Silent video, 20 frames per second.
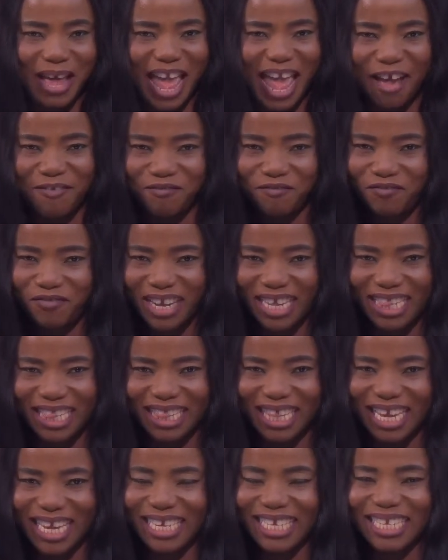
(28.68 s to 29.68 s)

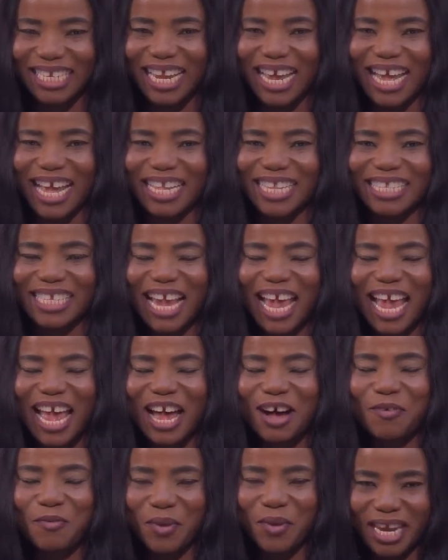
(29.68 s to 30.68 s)
everything that
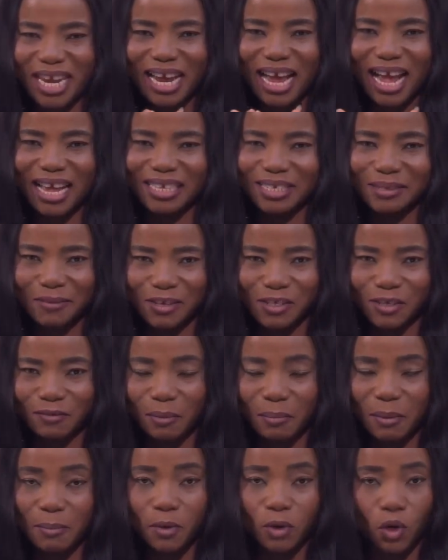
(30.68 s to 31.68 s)
we as rest
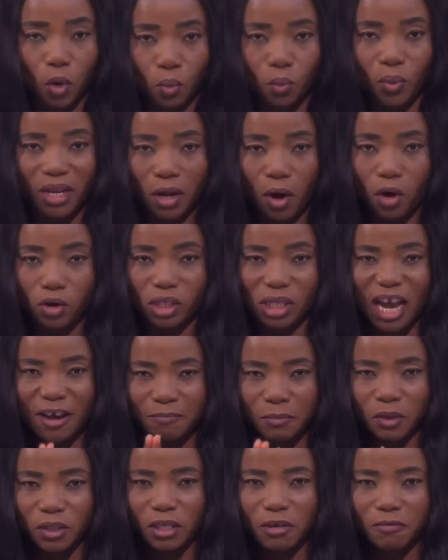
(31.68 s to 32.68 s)
of the people, we also
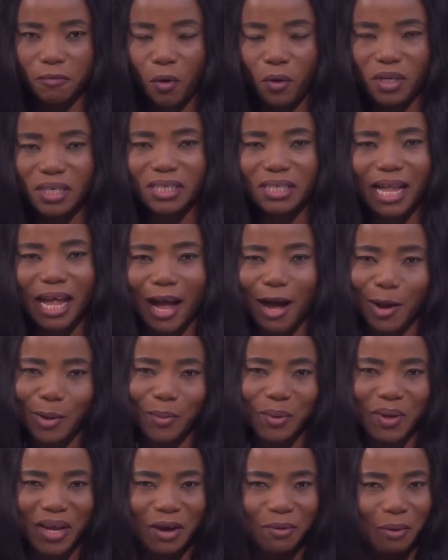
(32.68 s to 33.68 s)
have more than a voice
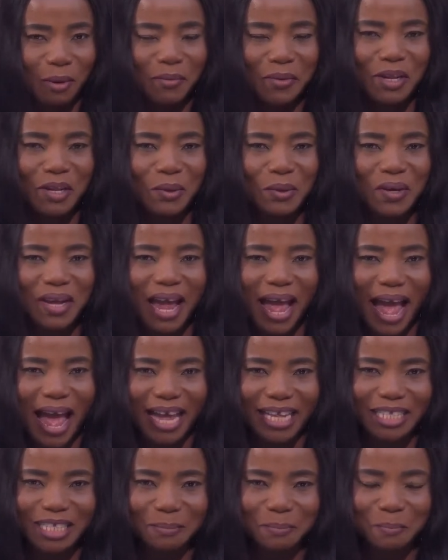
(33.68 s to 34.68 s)
now. What we look
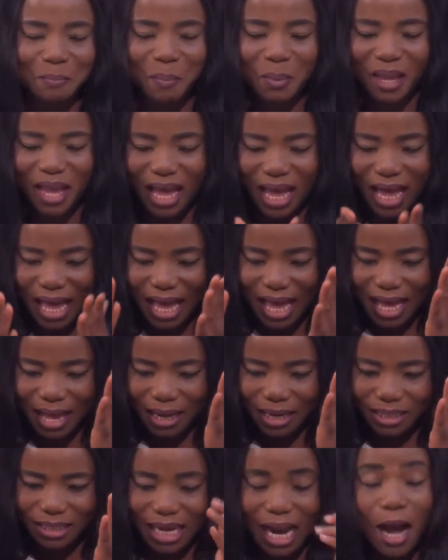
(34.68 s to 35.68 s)
at.
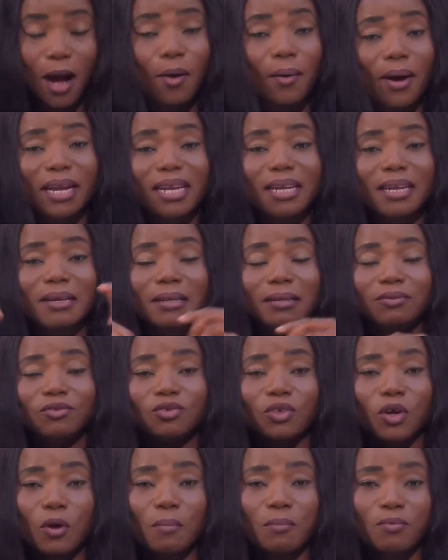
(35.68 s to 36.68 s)
Now, I need a
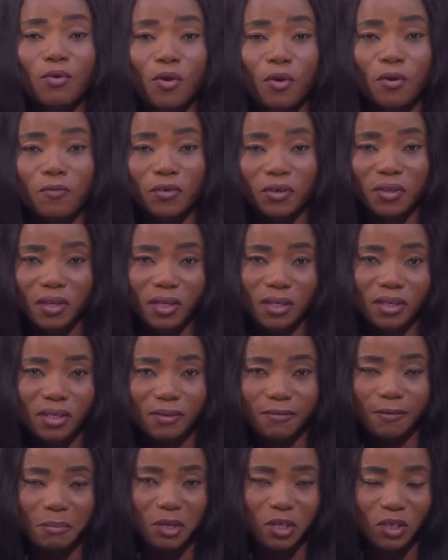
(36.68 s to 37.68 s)
drum roll for
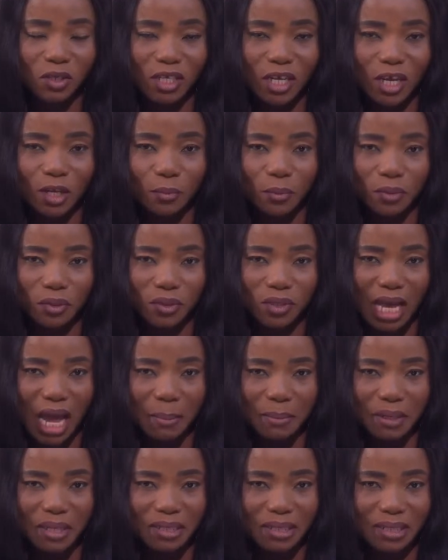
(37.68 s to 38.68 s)
this, for me to tell you what just
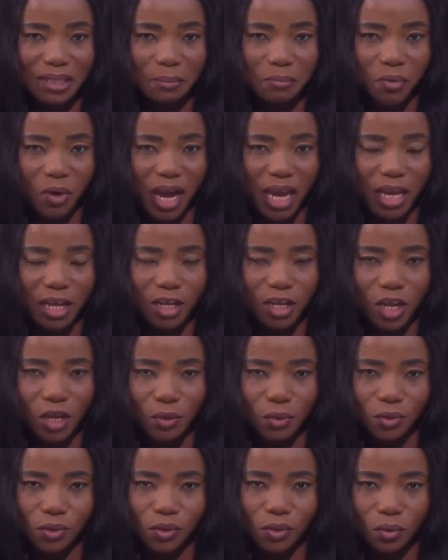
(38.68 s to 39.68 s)
happened. This is the breaking
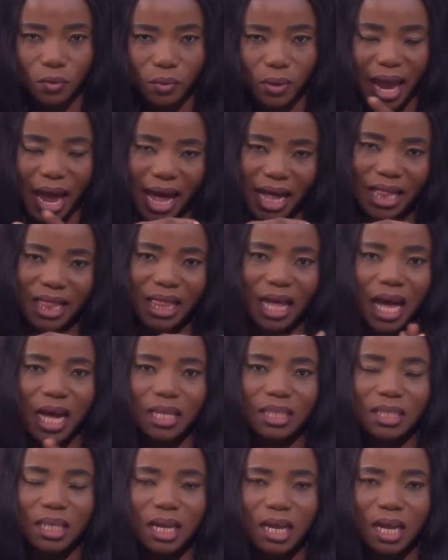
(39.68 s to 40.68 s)
news. We heard
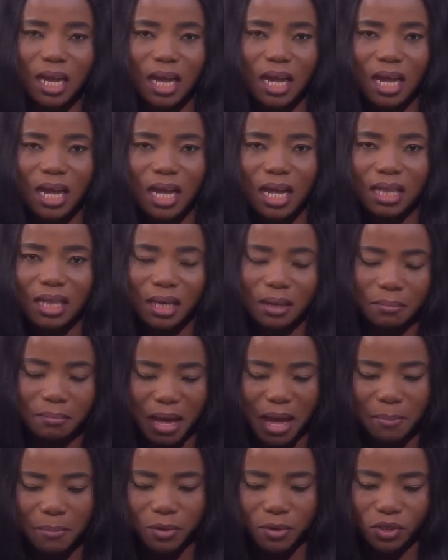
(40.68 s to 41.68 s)
that the
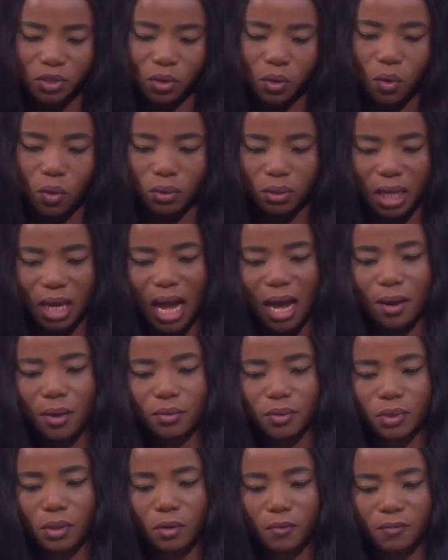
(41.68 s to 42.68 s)
members of the
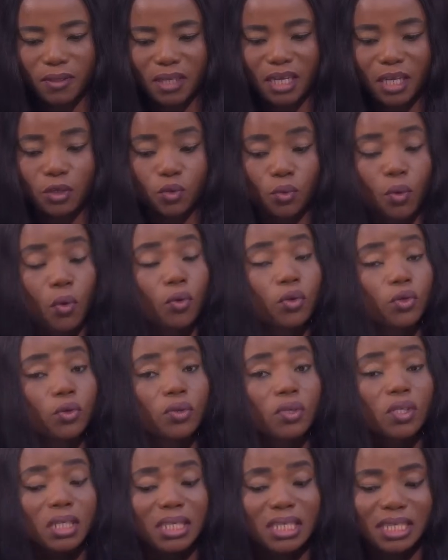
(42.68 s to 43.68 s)
House of Senate will
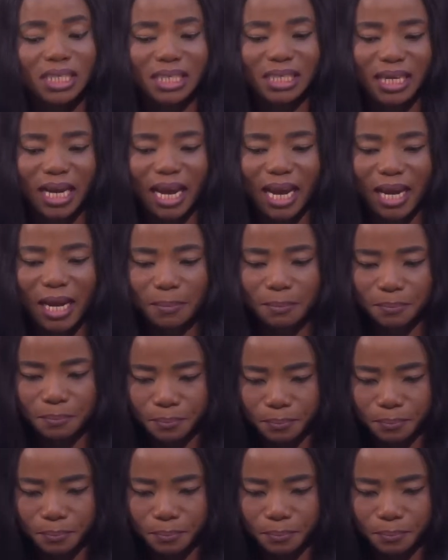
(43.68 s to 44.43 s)
also sit today.